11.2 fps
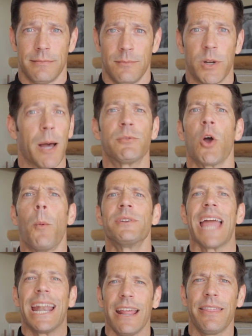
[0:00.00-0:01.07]
When it comes to almost
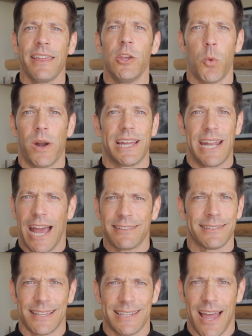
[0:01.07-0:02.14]
anything you want to get
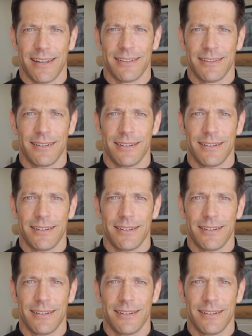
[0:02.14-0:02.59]
excellent at,